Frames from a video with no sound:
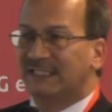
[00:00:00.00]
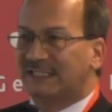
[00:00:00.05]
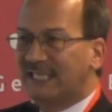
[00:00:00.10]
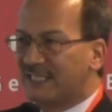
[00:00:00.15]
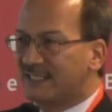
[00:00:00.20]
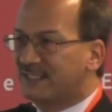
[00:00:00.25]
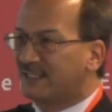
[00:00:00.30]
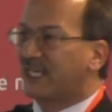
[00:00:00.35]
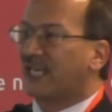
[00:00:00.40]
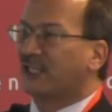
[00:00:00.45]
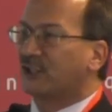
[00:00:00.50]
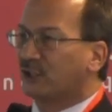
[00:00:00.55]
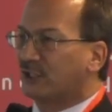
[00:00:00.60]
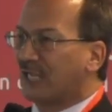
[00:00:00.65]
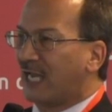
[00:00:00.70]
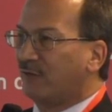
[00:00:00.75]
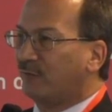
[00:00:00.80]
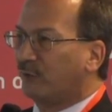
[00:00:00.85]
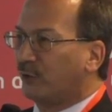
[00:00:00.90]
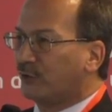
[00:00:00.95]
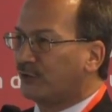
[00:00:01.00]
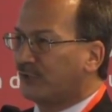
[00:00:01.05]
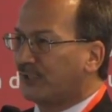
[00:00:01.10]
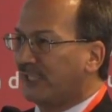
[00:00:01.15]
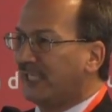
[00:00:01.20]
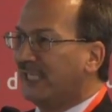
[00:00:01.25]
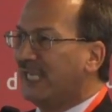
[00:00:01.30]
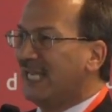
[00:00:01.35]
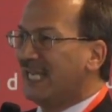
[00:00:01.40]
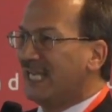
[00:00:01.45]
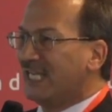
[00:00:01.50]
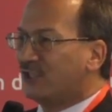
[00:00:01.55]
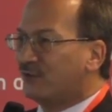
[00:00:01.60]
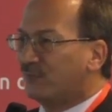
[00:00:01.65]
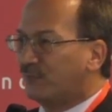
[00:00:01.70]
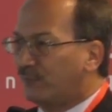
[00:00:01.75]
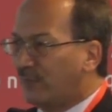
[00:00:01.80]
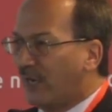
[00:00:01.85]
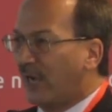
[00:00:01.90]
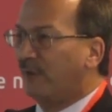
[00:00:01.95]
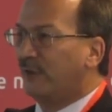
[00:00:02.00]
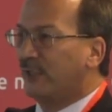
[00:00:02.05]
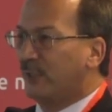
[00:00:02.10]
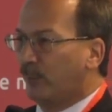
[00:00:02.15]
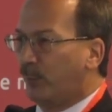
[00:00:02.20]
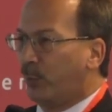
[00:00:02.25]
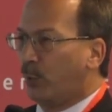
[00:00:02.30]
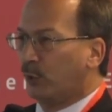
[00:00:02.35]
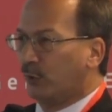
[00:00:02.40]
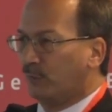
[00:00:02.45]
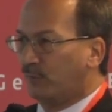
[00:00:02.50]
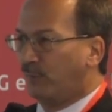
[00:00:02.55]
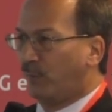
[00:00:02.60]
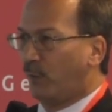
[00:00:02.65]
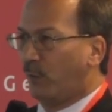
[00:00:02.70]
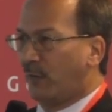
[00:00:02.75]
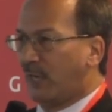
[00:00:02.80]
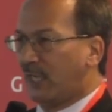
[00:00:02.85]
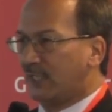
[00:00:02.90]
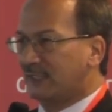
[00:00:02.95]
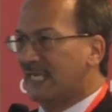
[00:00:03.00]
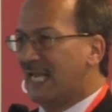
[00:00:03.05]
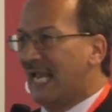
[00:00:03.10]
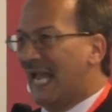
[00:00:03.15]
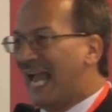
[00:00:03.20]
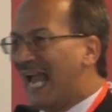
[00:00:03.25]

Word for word: that gender diversity is very important for us